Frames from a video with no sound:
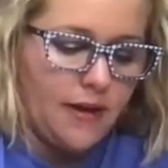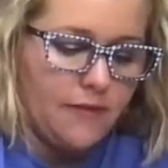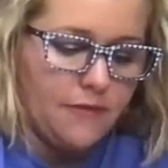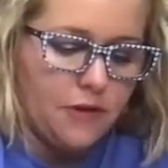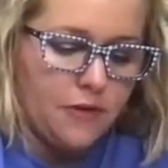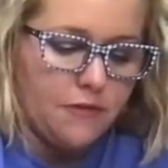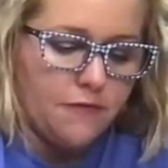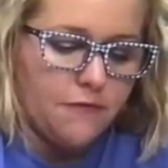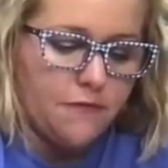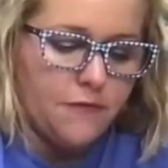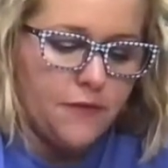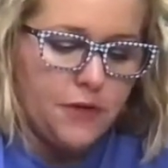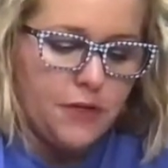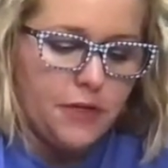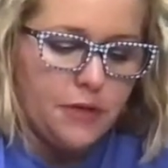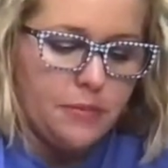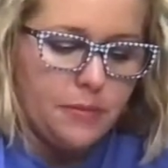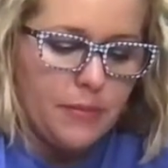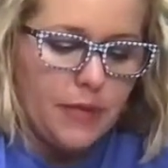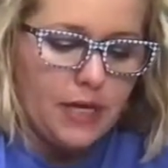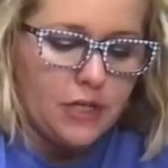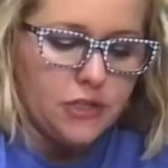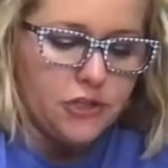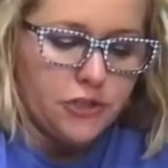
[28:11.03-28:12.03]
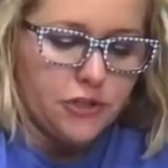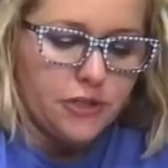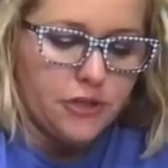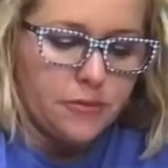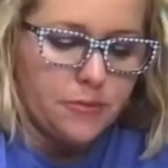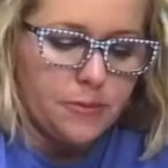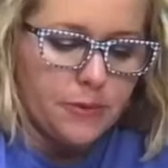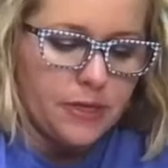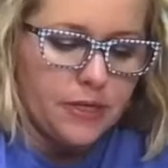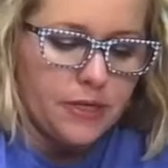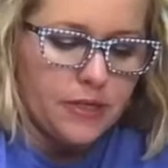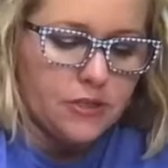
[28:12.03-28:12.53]
have your foot
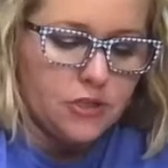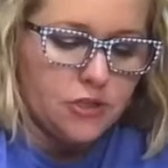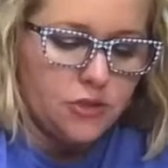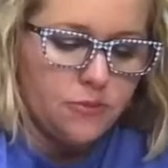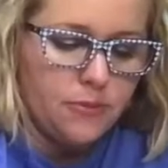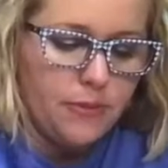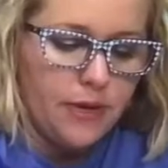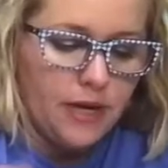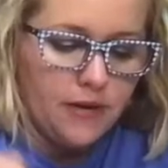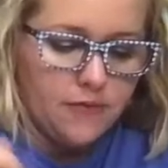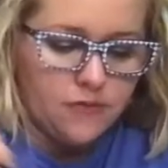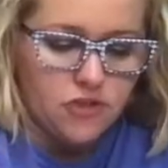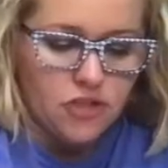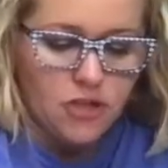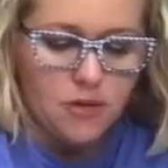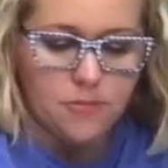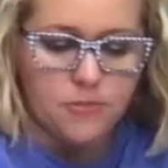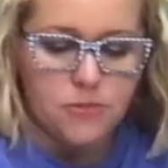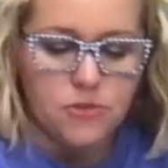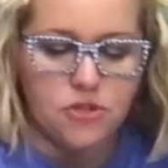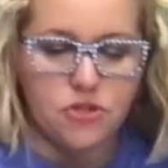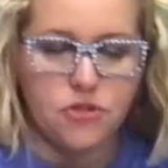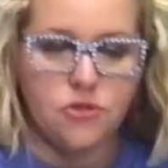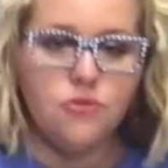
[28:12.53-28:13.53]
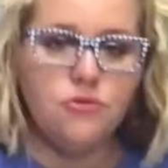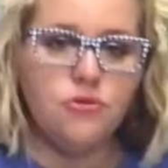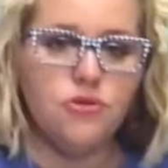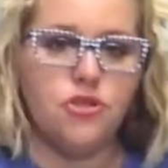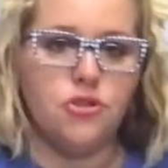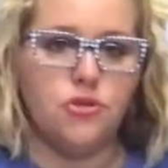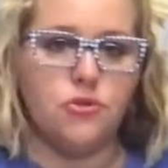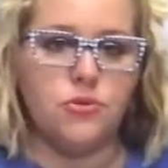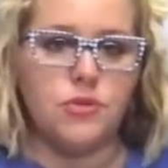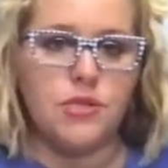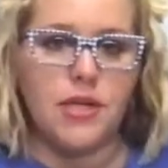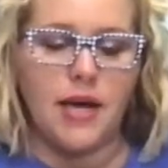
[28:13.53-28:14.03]
measured because you may have jumped two
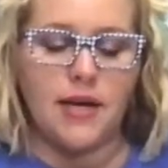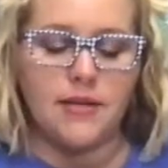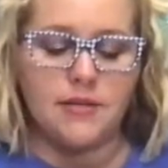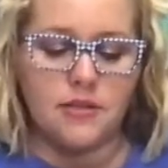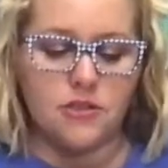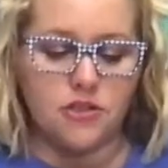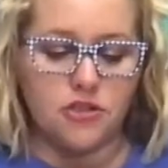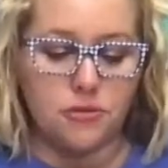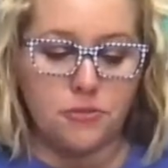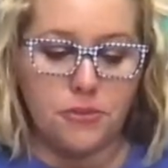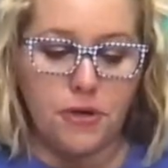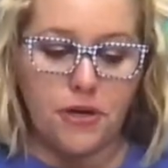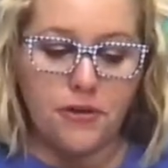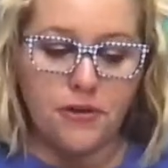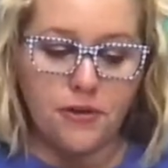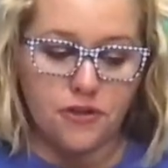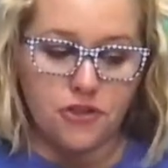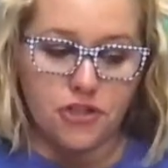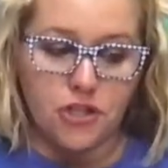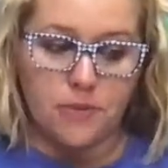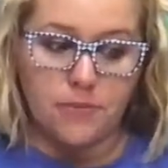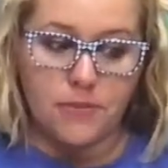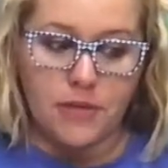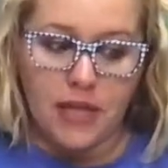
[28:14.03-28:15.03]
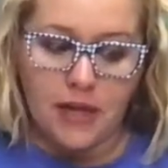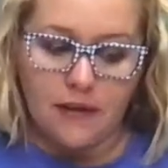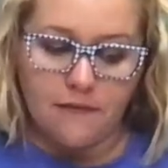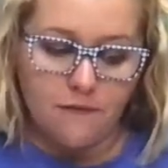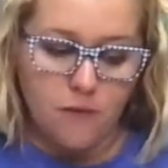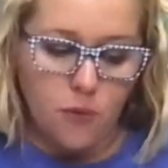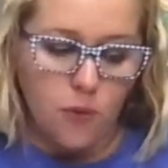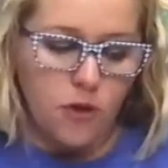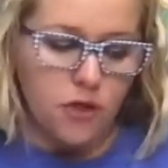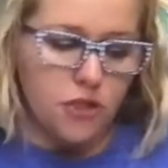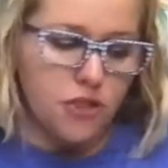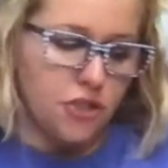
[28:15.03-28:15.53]
shoe sizes. Your brother jumped like
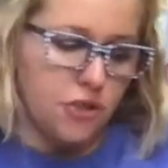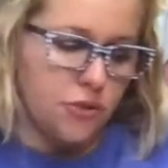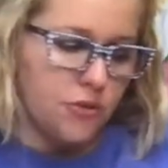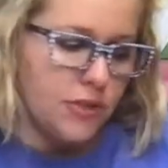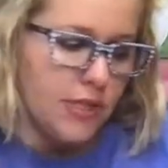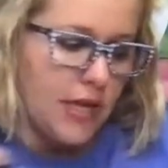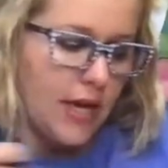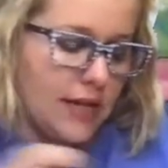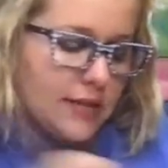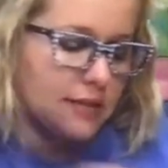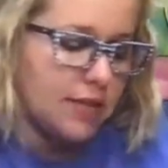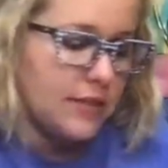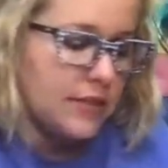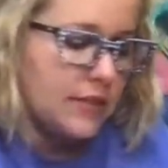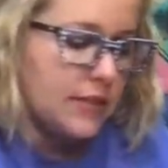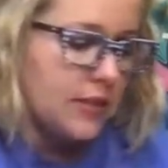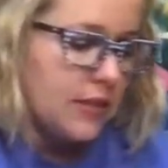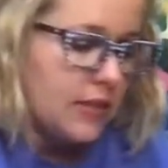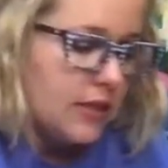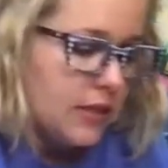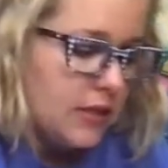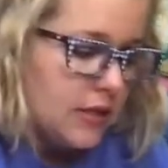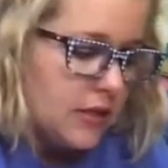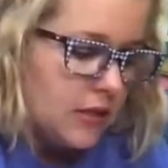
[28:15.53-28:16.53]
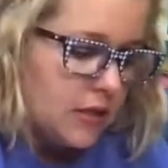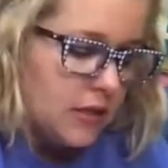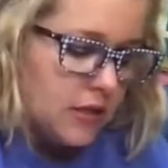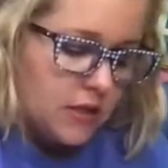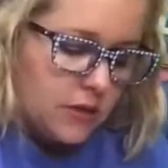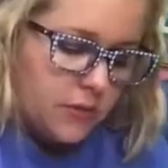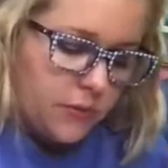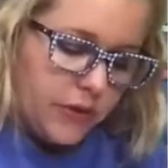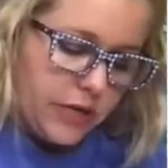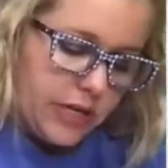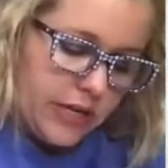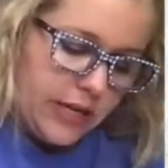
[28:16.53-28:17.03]
four shoe sizes
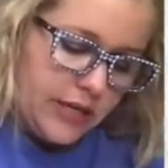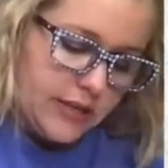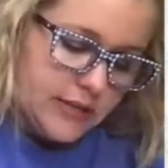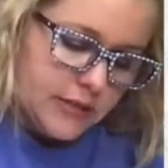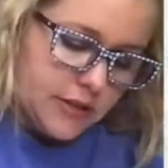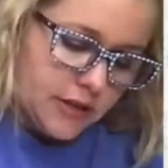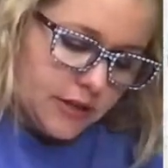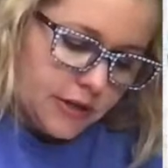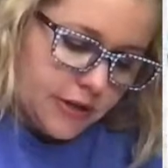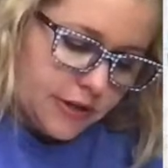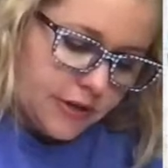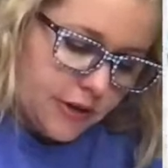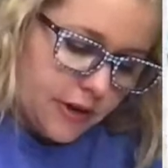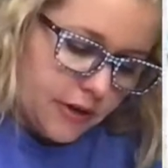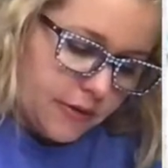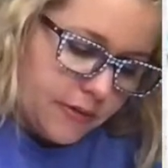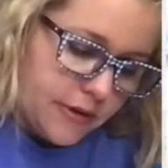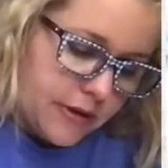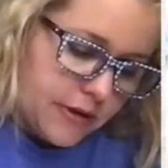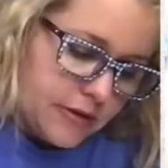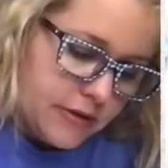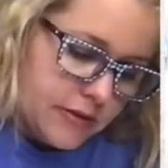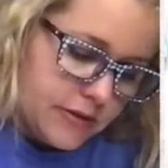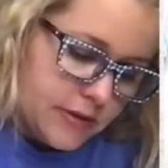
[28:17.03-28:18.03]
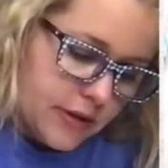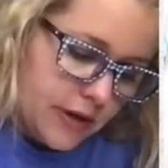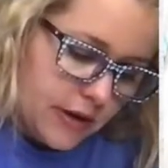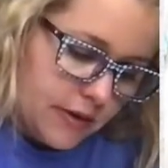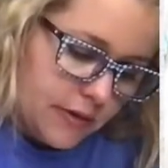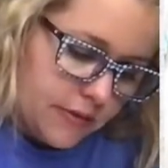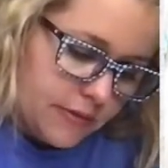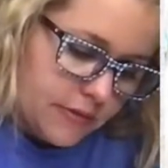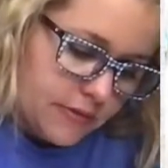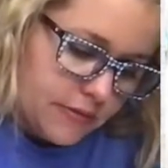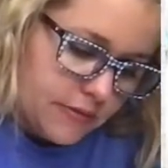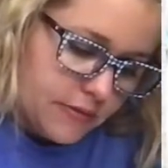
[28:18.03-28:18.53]
when he started growing.
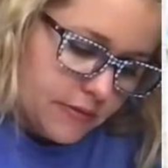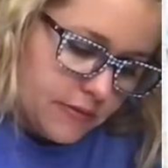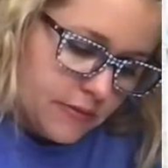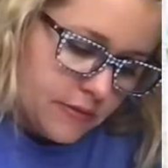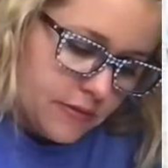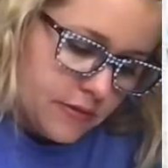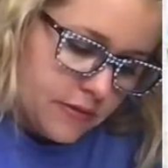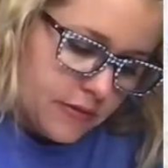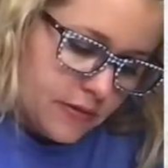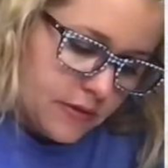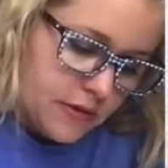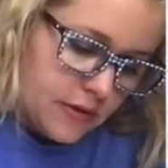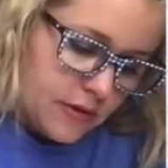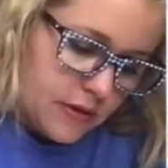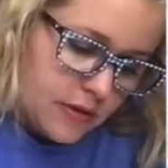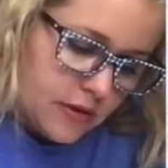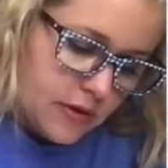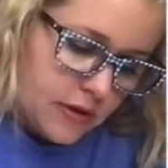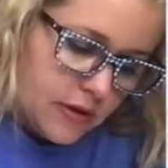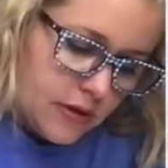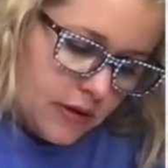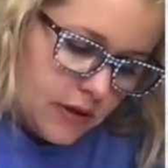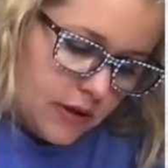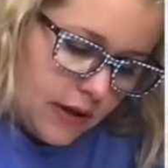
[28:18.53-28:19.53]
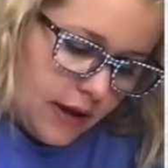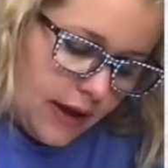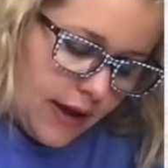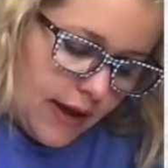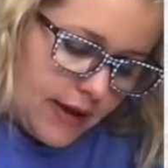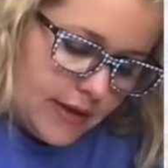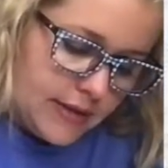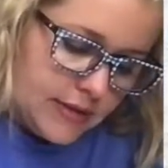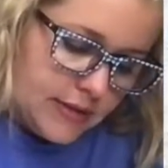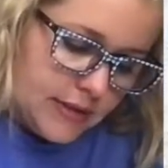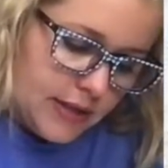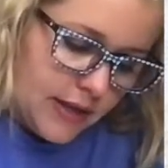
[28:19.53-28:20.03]
So I
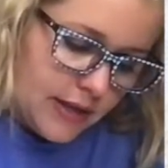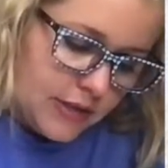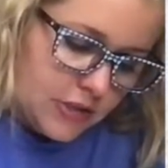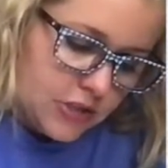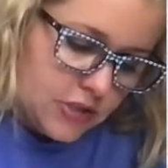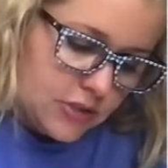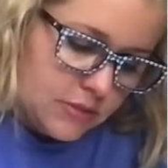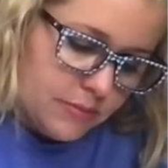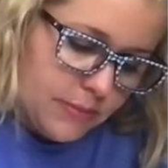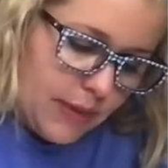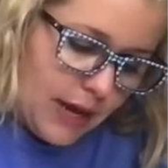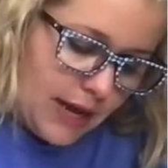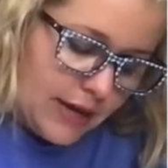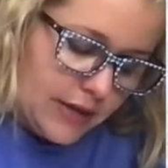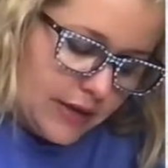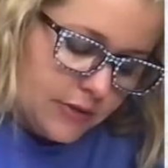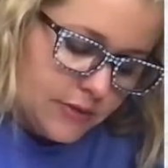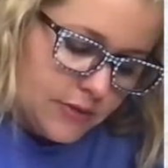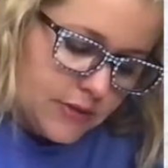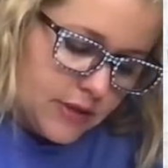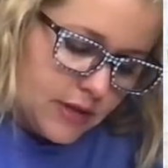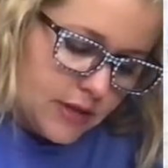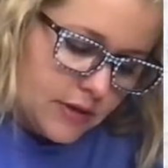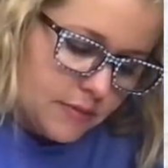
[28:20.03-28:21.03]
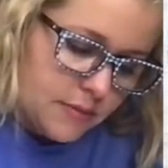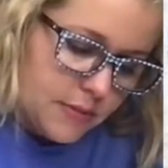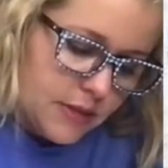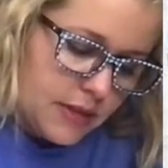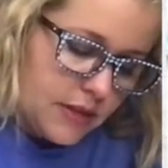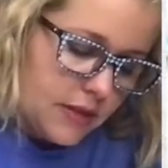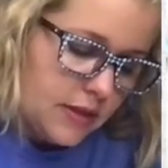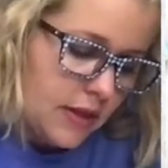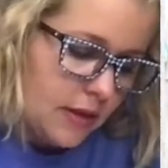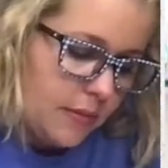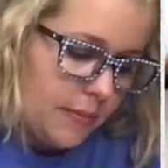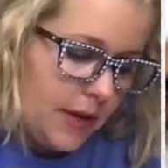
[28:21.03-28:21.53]
hate to like just buy you some
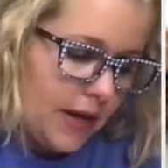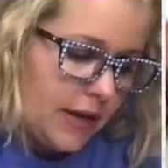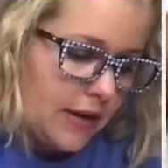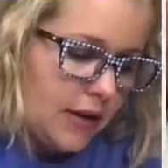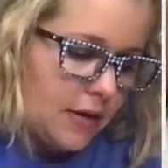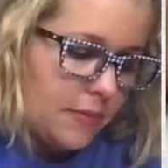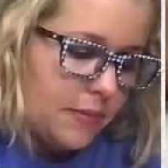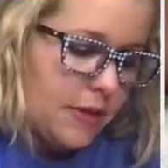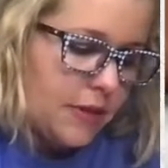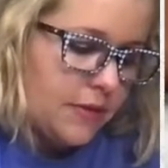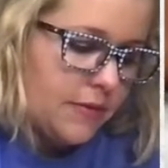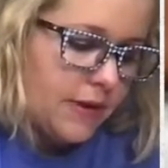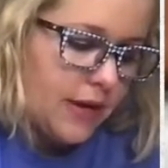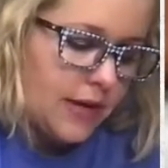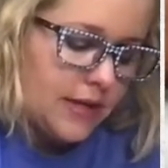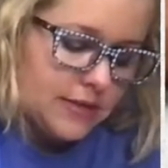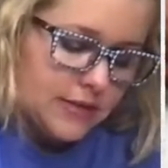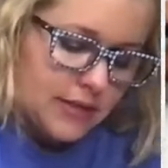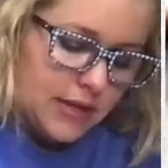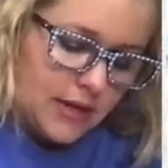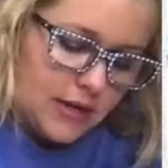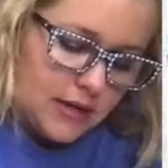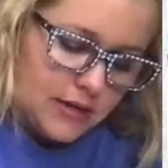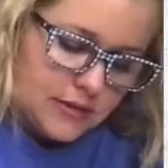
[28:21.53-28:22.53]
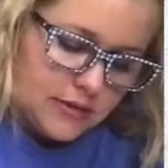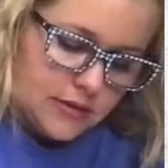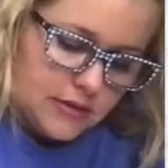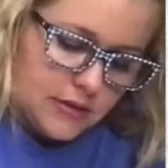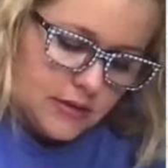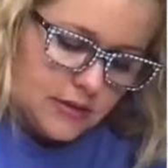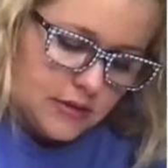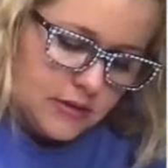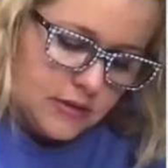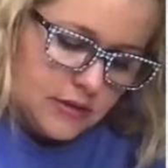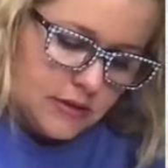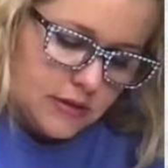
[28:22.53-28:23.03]
and then they might not be the right size.
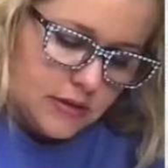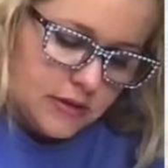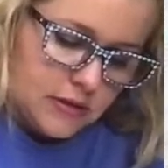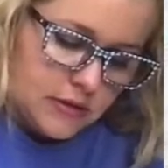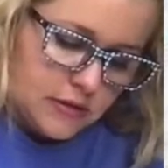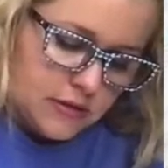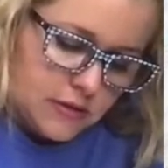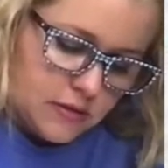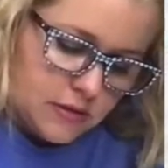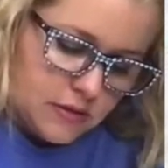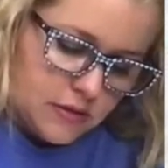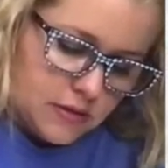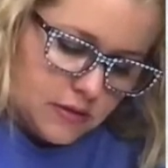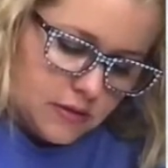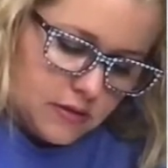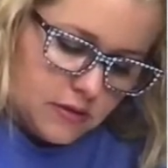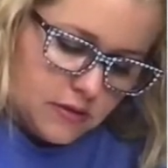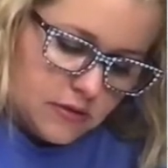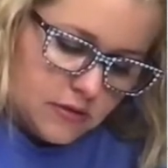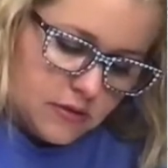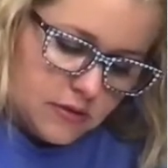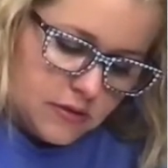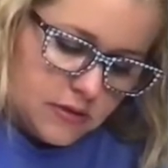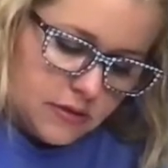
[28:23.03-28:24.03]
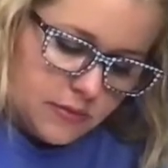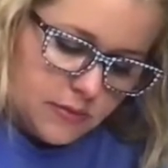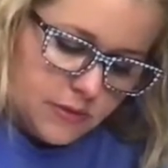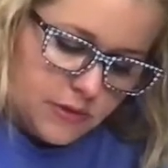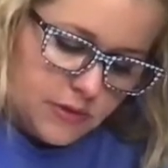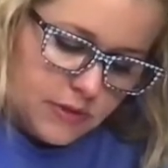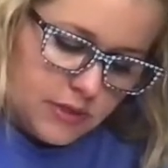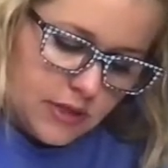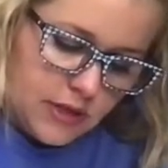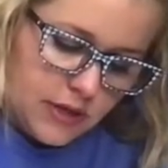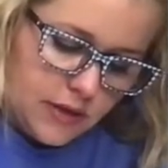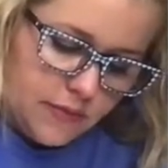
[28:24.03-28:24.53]
So we'll
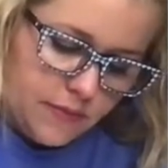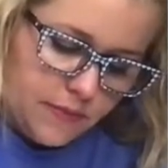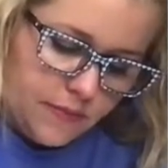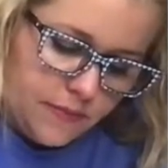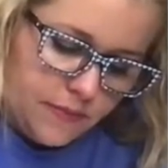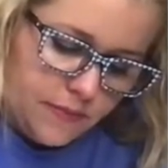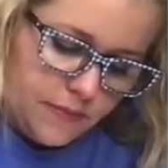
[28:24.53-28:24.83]
see.